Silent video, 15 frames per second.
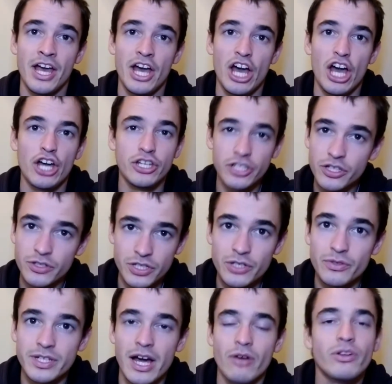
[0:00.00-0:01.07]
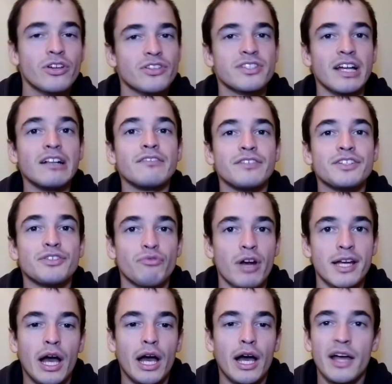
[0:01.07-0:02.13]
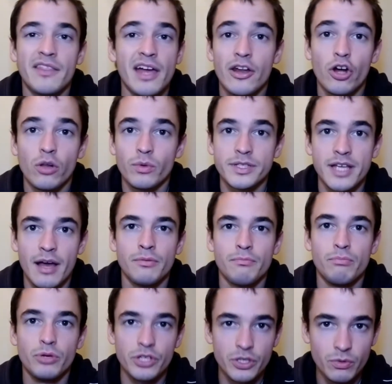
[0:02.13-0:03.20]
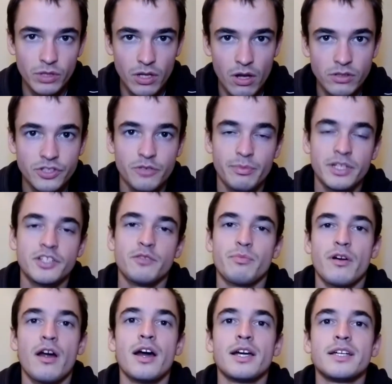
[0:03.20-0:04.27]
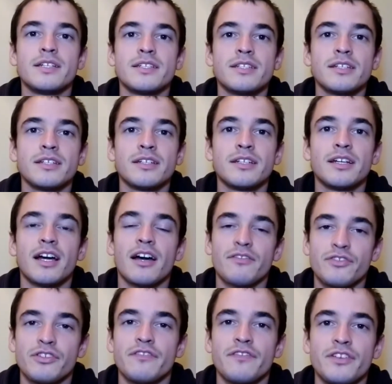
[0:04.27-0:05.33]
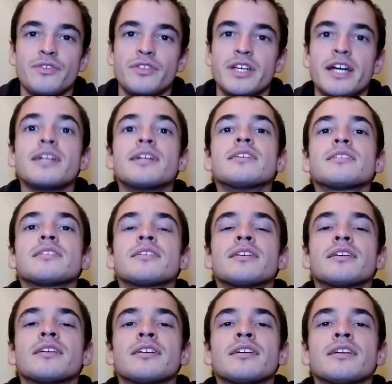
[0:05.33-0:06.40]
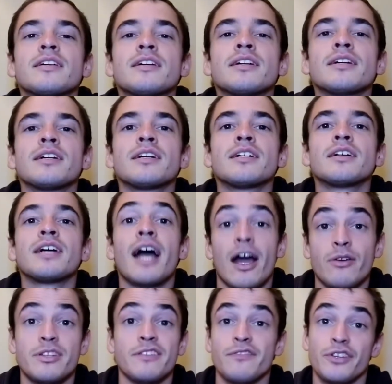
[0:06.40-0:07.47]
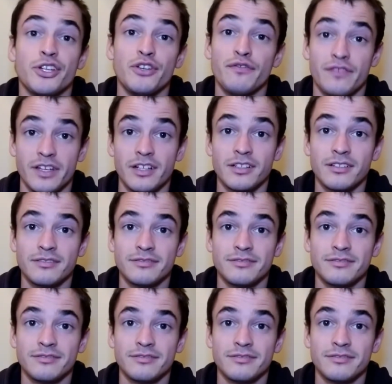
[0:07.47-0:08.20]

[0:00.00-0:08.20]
and you do doubt yourself as a writer, and that always happens. But you will also be surprised after a few days how different you feel.